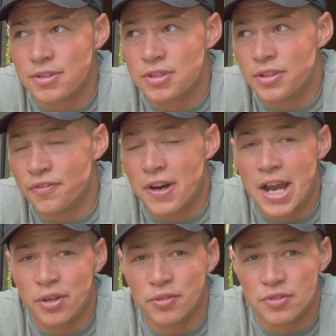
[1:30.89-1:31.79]
the
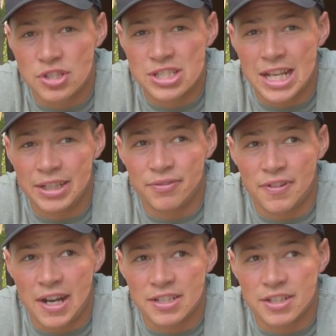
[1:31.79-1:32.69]
final selling
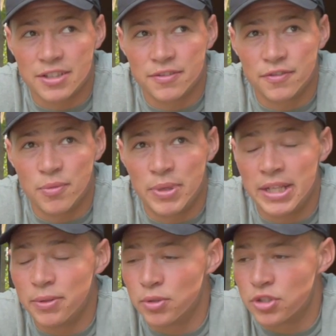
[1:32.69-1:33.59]
factor for
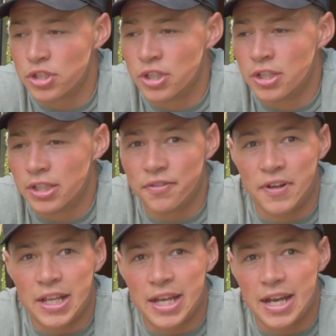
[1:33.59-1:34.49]
me was the
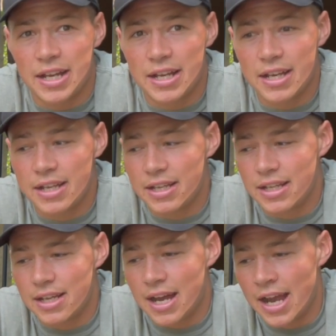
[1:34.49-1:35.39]
fact that
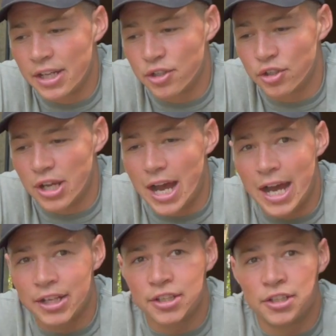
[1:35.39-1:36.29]
I could
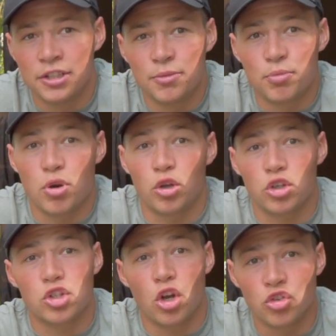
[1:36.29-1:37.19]
add
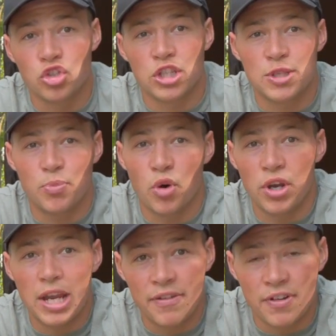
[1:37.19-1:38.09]
products onto this boat
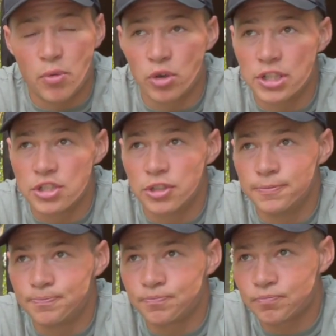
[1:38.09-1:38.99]
if I wanted to.
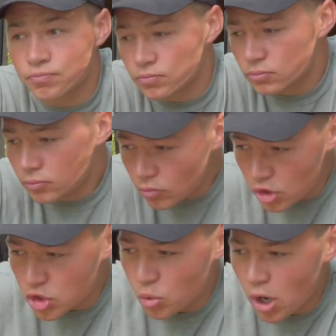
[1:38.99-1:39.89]

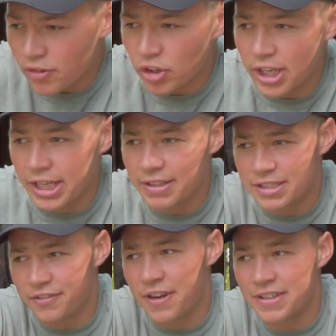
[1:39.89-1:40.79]
So what I've got here is
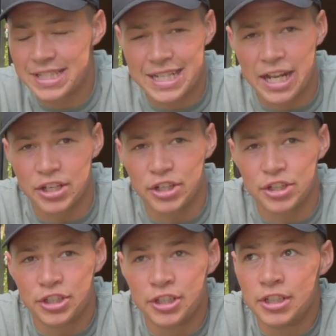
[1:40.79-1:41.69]
the very standard
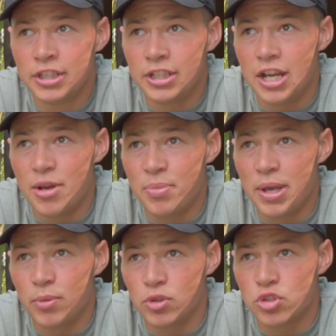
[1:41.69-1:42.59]
bait
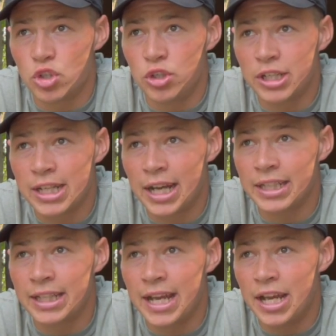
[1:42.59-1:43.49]
boat 2. You can
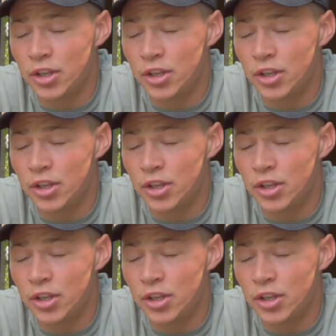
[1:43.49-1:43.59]
get